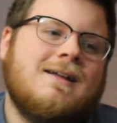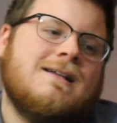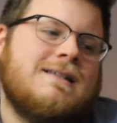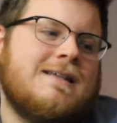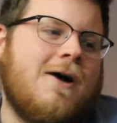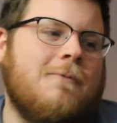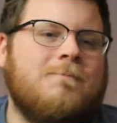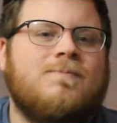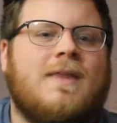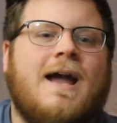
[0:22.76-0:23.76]
So,
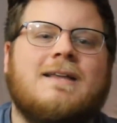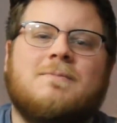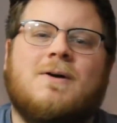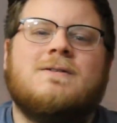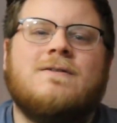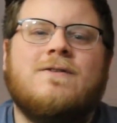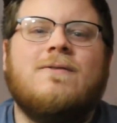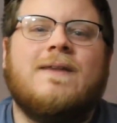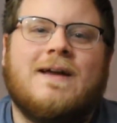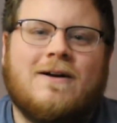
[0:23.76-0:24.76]
as most of you
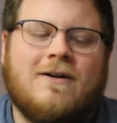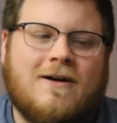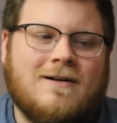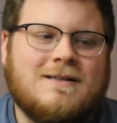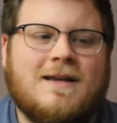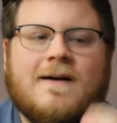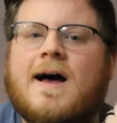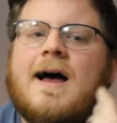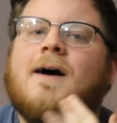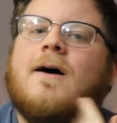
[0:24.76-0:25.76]
theater nerds,
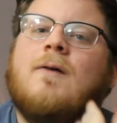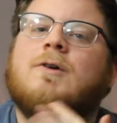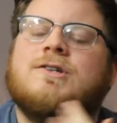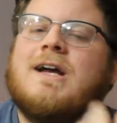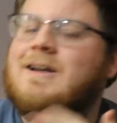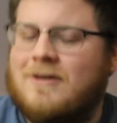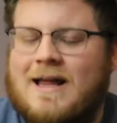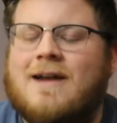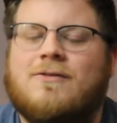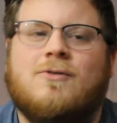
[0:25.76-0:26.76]
uh, which I know a
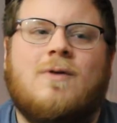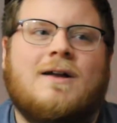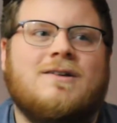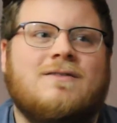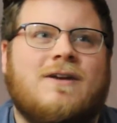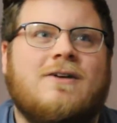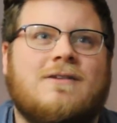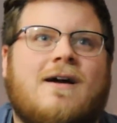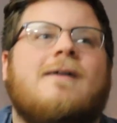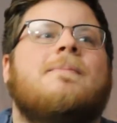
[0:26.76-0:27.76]
lot of you who watch these
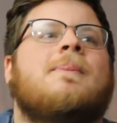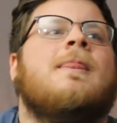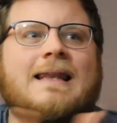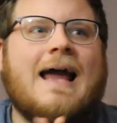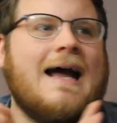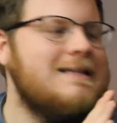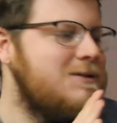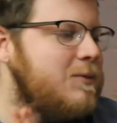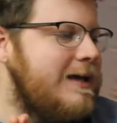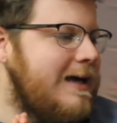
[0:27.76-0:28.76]
videos are,
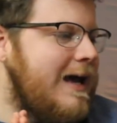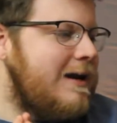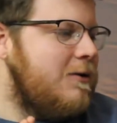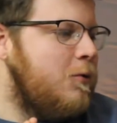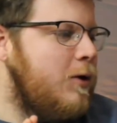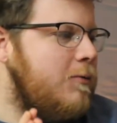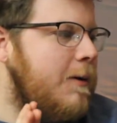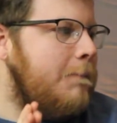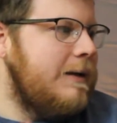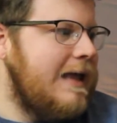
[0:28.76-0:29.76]
last weekend we
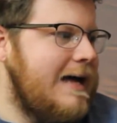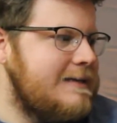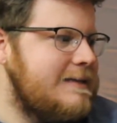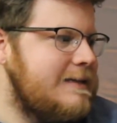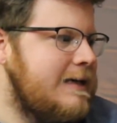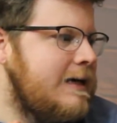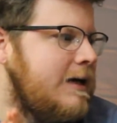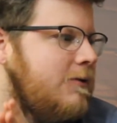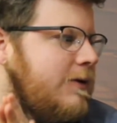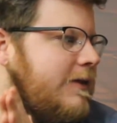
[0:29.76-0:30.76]
were blessed
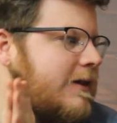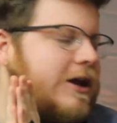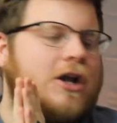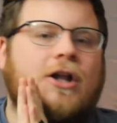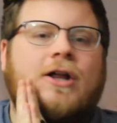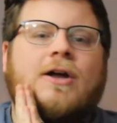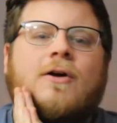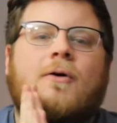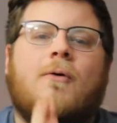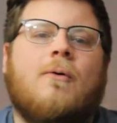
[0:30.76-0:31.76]
with a little
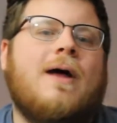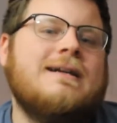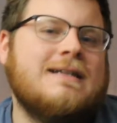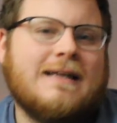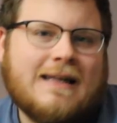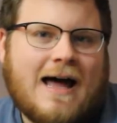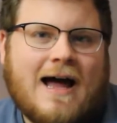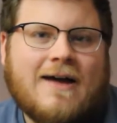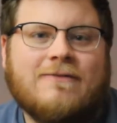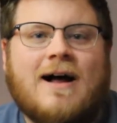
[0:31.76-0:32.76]
Rent
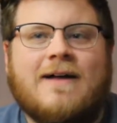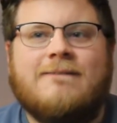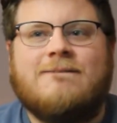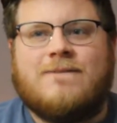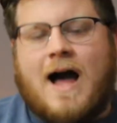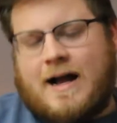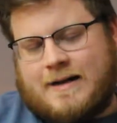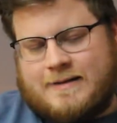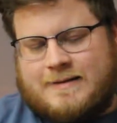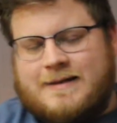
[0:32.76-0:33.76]
Live on
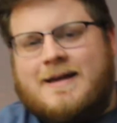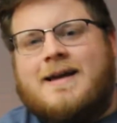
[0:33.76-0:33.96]
Fox.